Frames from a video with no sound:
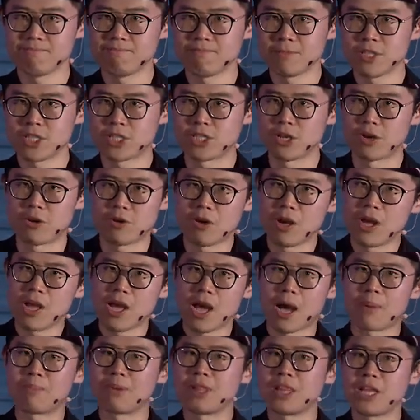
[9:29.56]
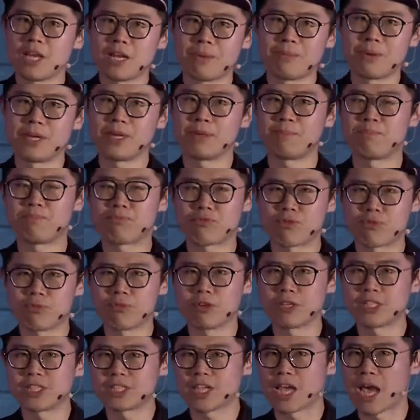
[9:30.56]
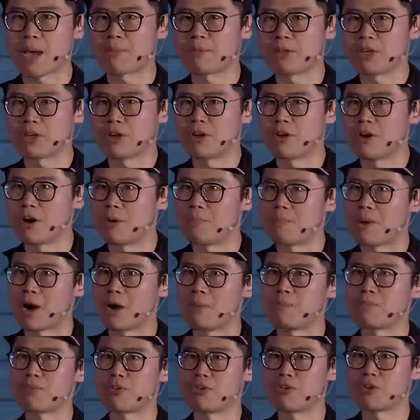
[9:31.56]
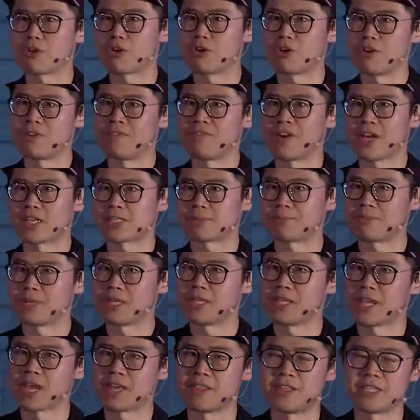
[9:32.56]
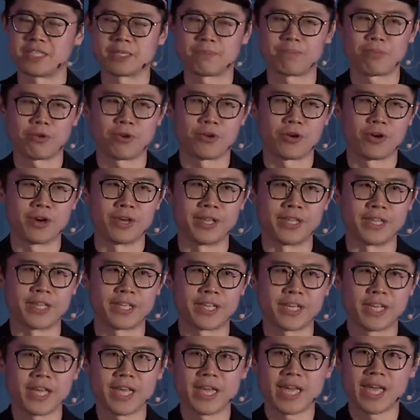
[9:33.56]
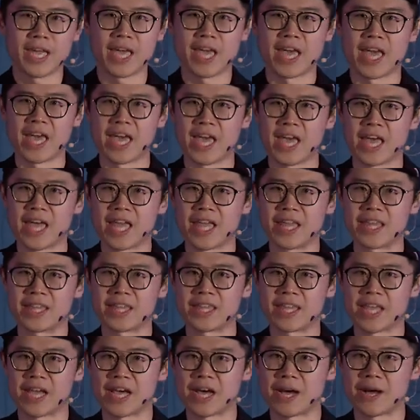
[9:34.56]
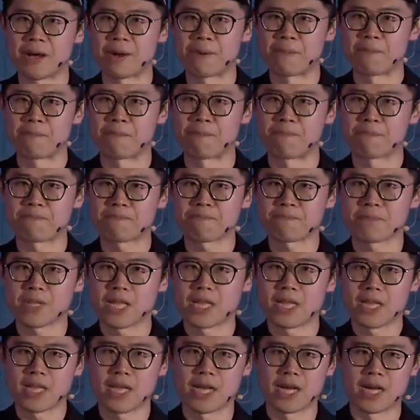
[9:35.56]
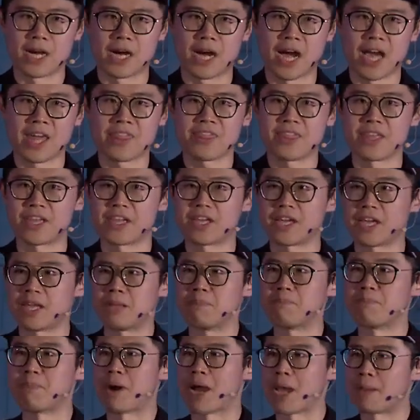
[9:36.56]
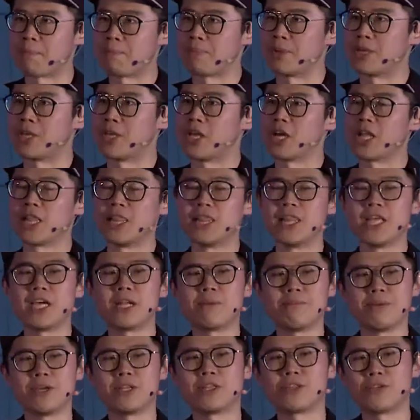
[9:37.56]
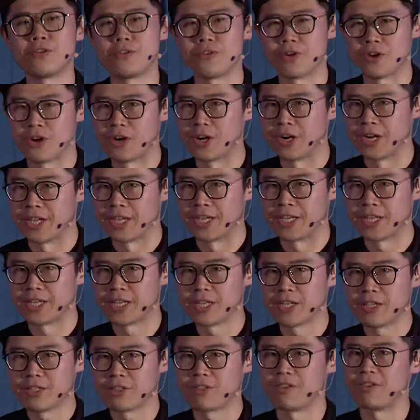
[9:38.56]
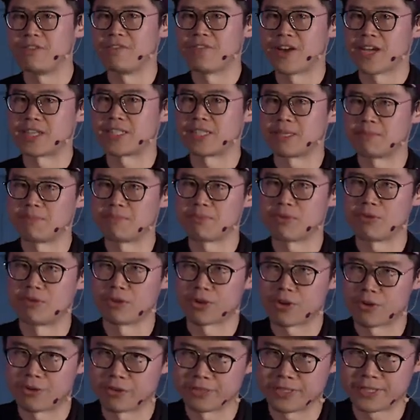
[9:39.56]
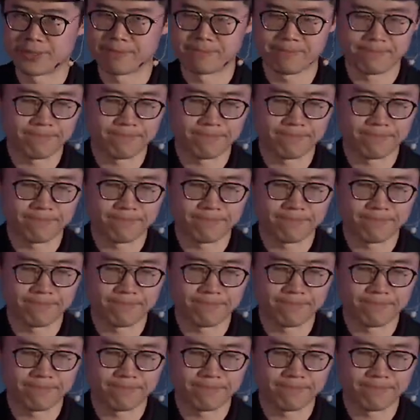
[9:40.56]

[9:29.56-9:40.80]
So I'm a little bit skeptical about protocol investment at this point, and I think it might be a little bit too early to invest in protocols.